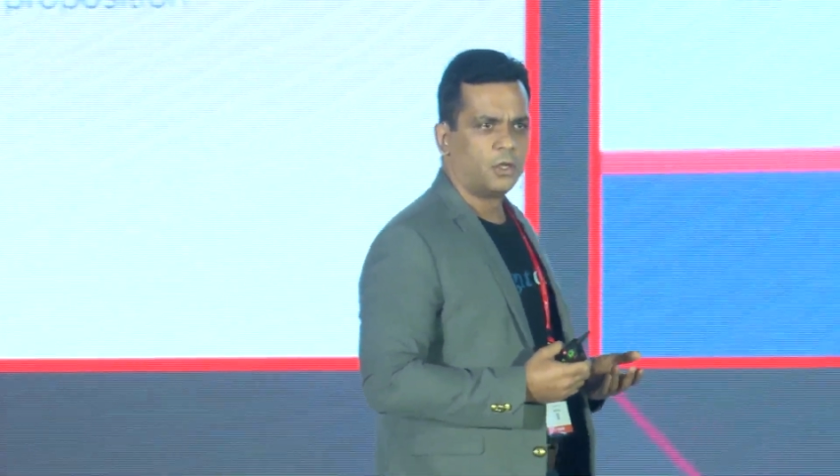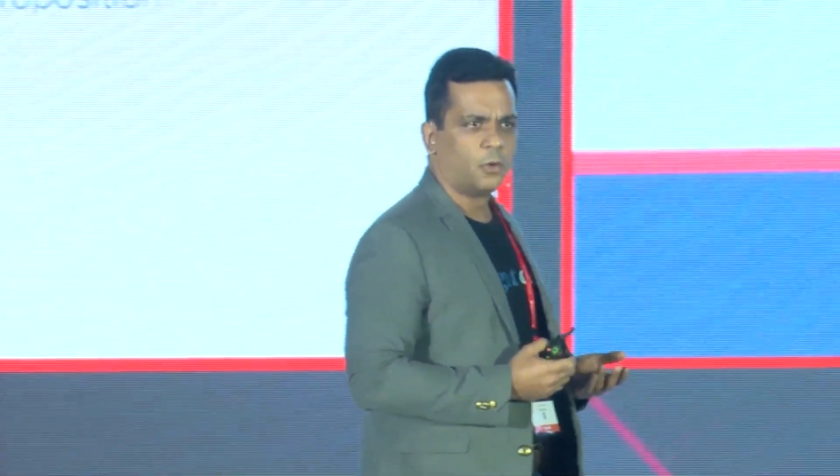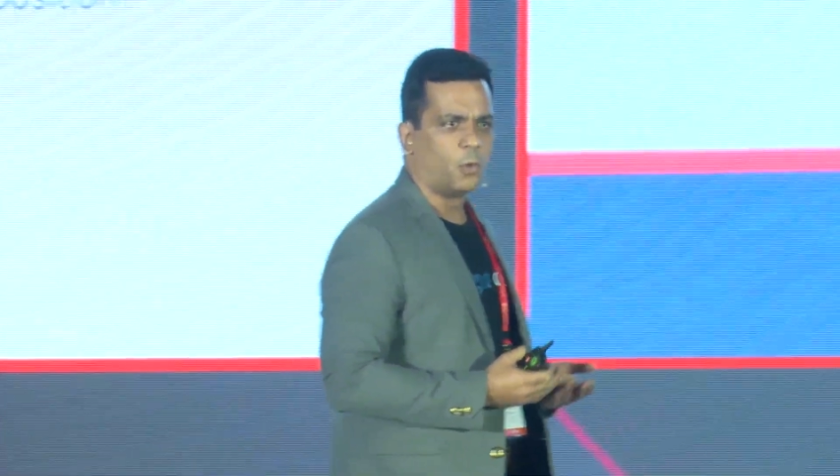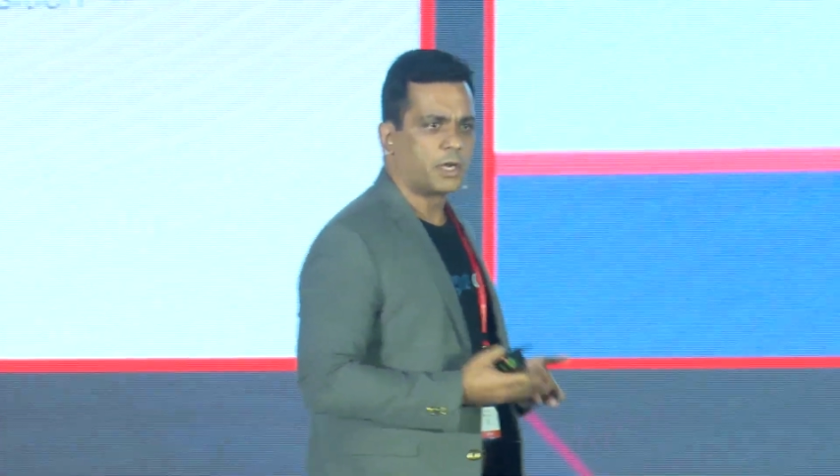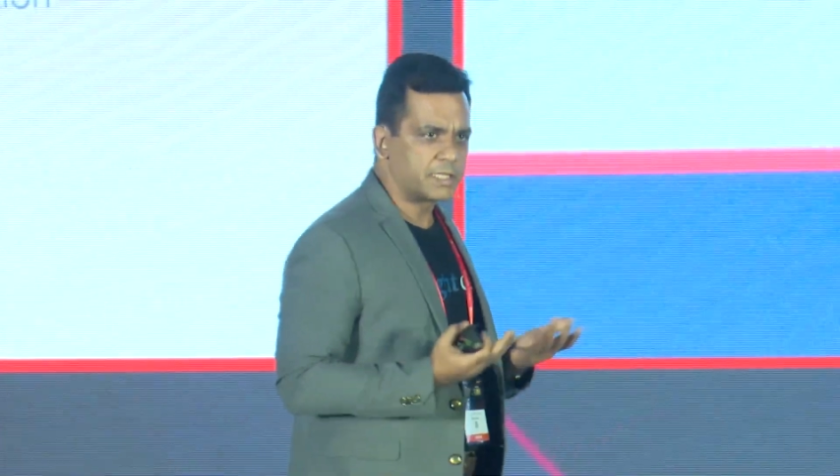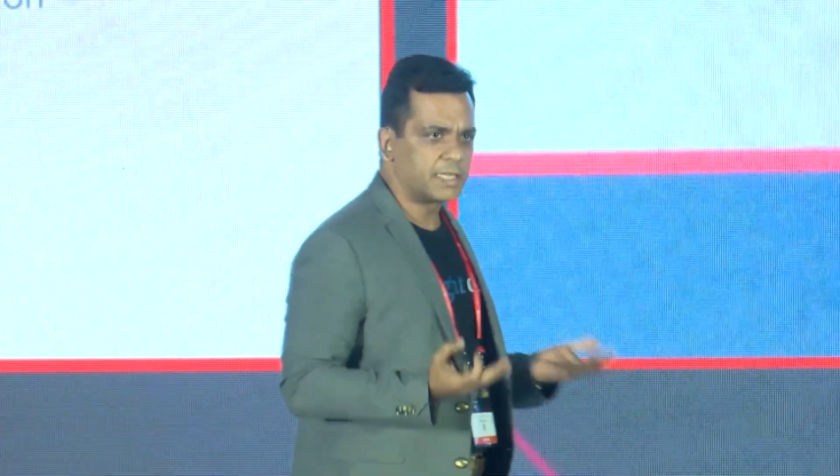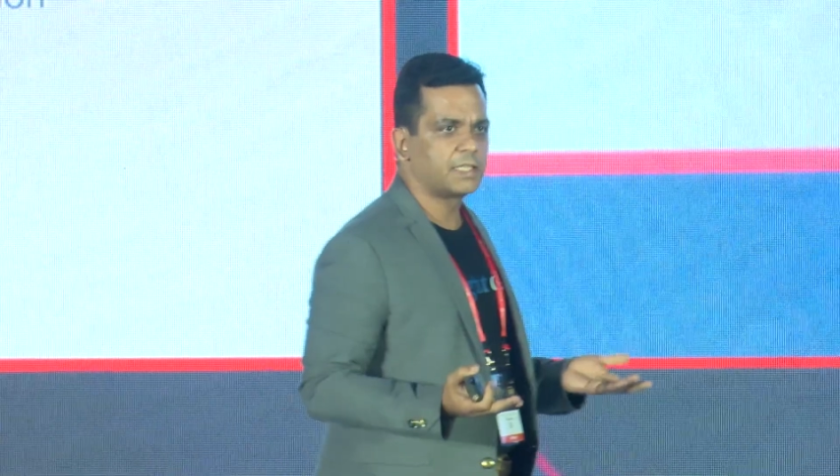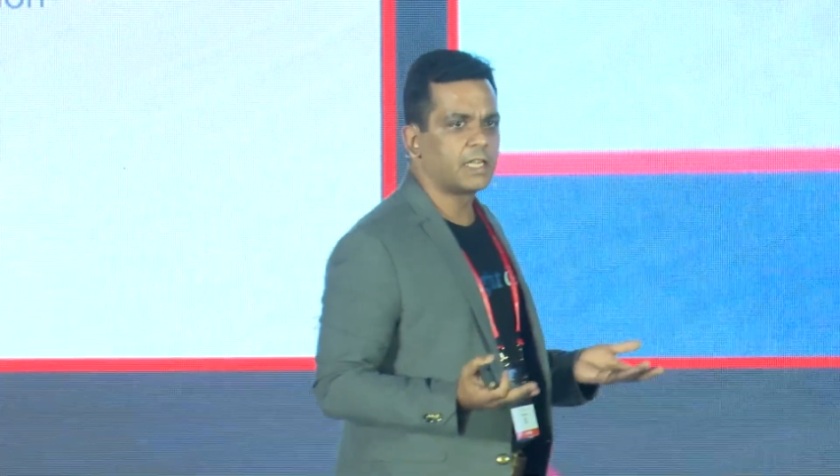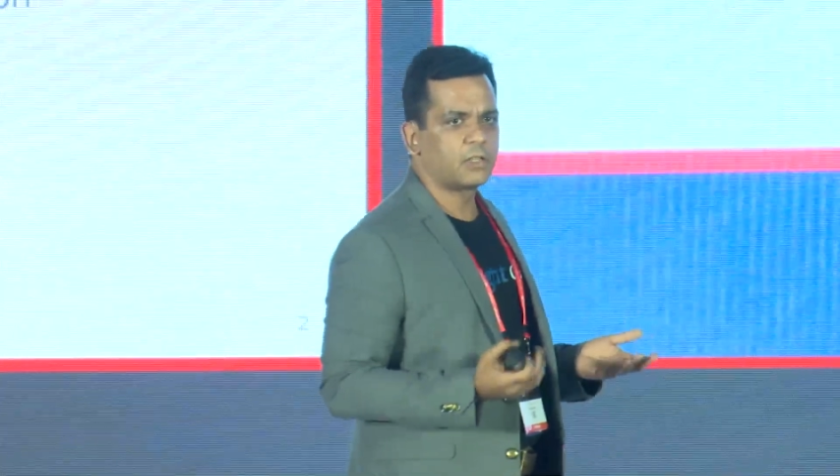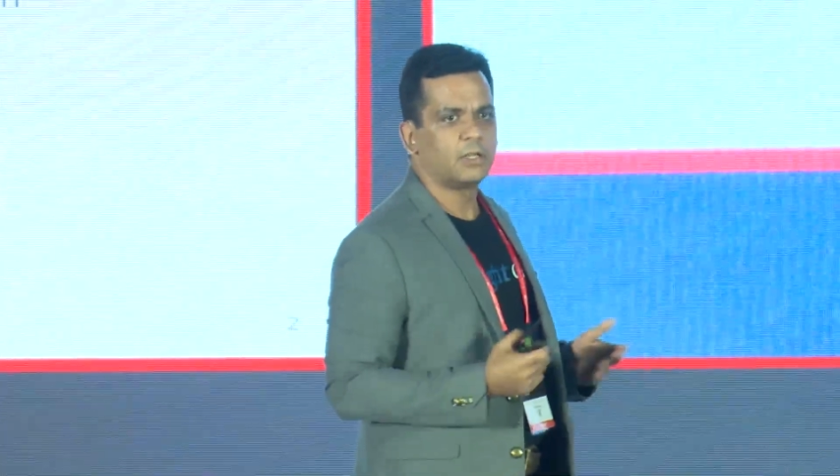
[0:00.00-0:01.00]
What is it
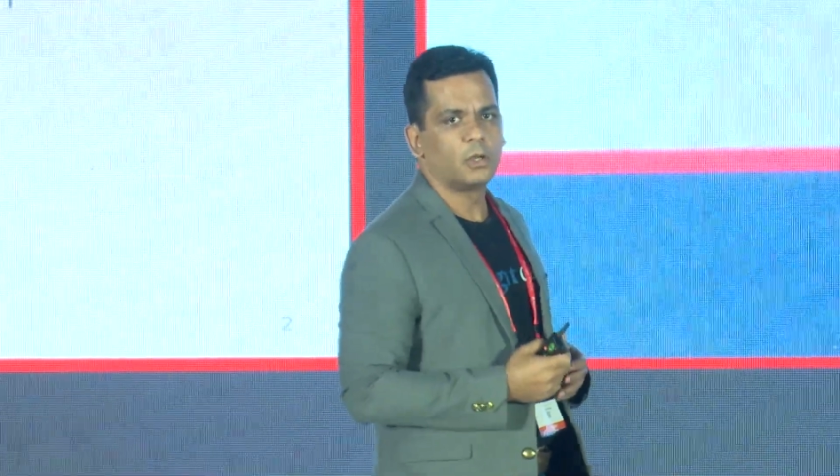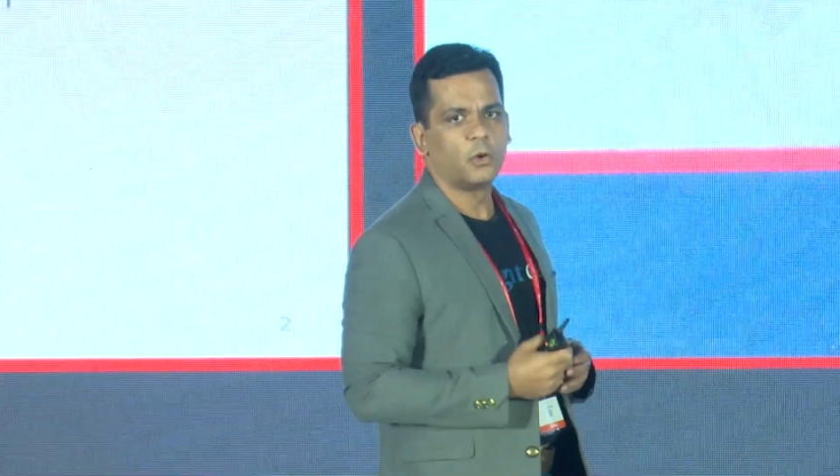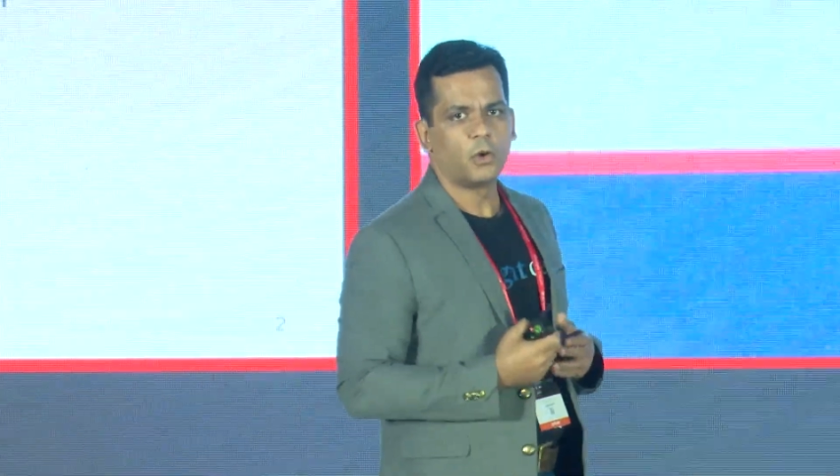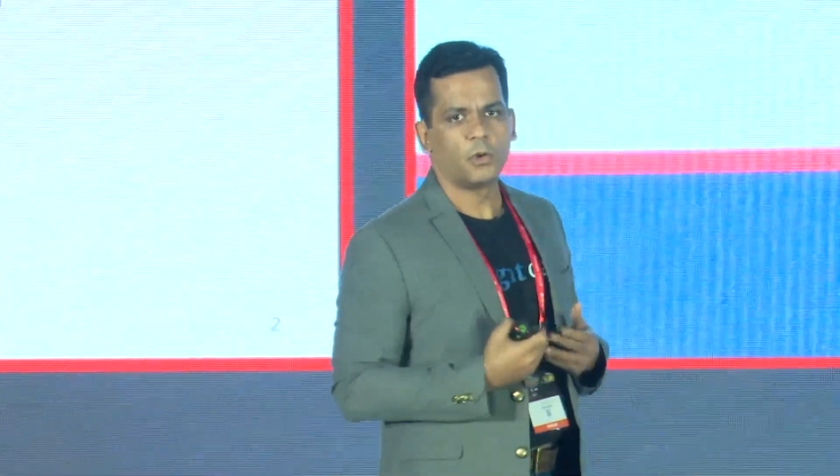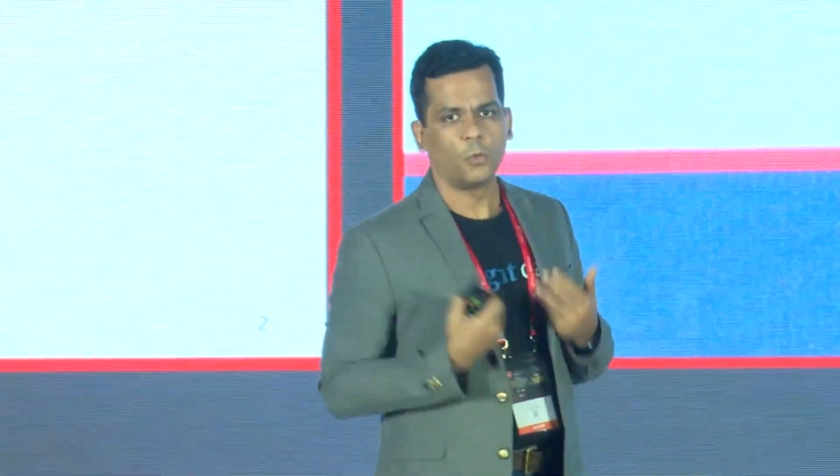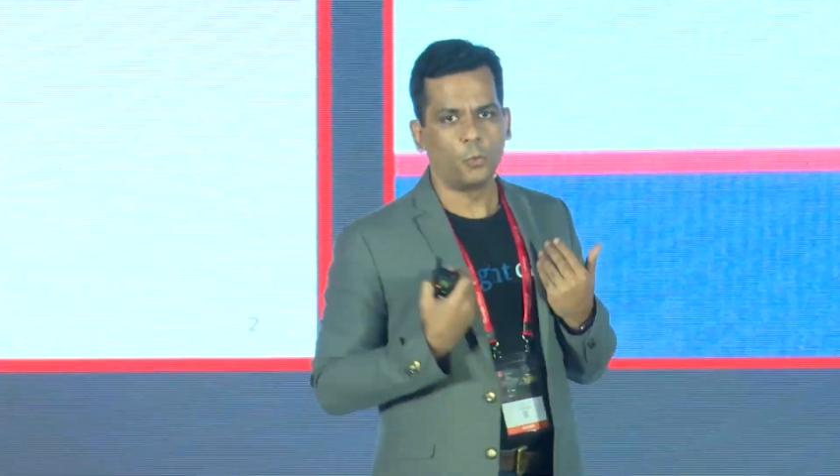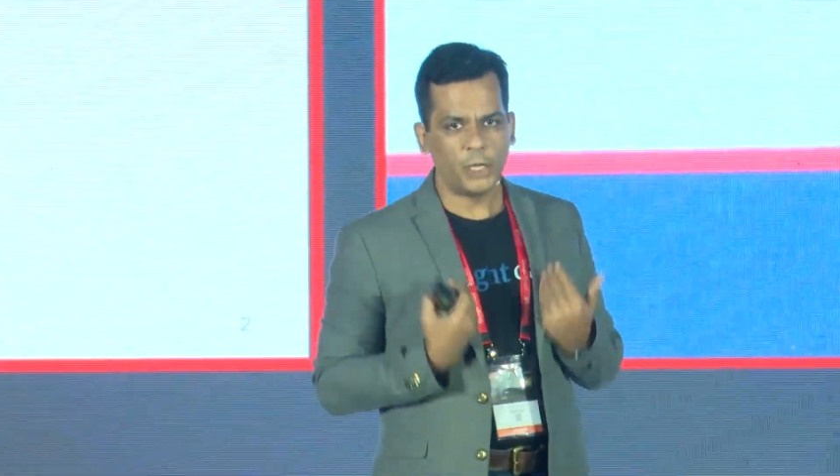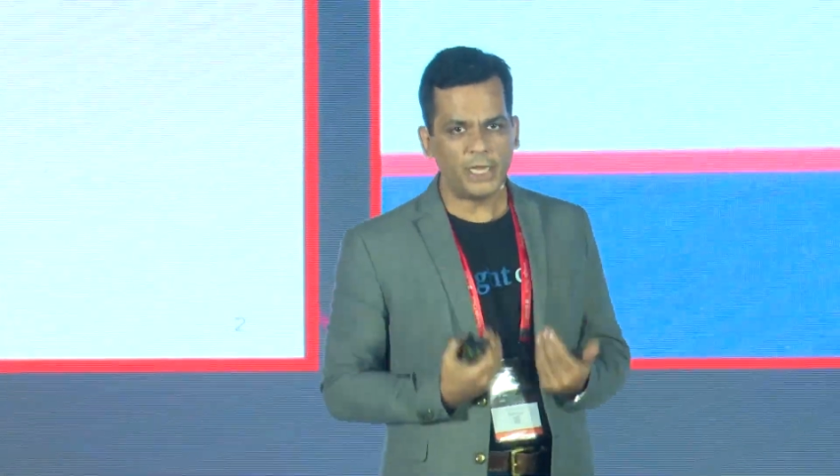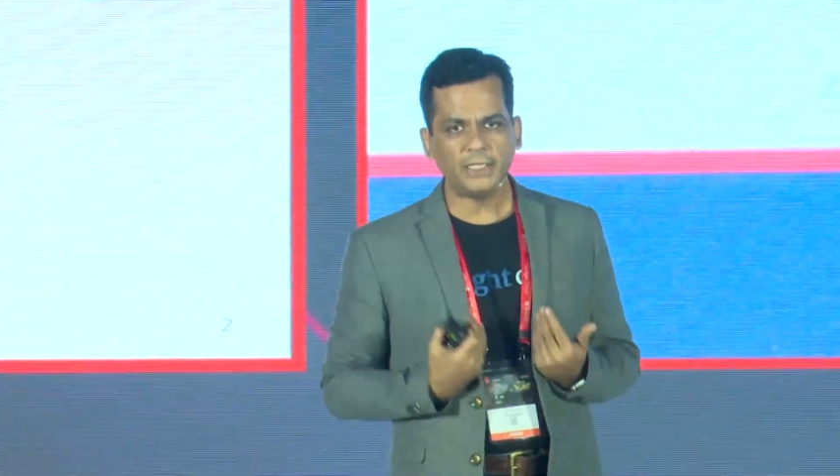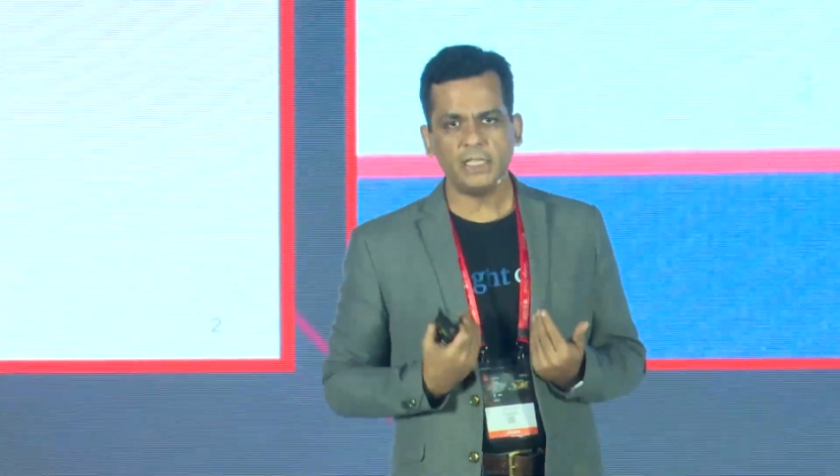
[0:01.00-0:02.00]
that
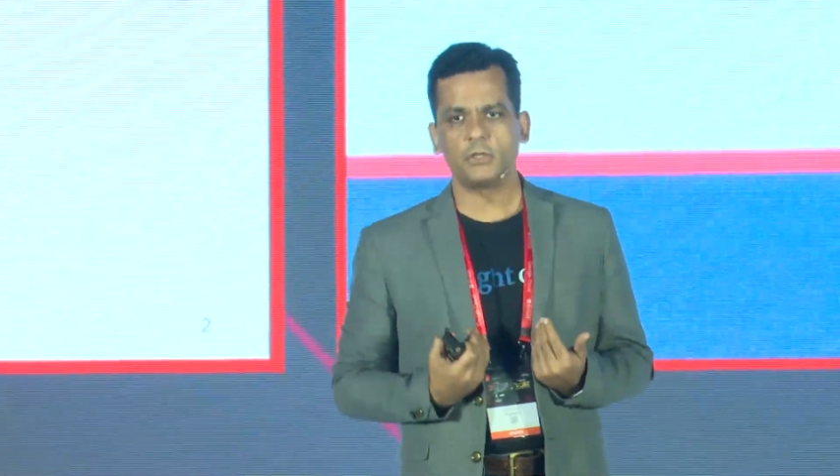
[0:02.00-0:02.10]
we can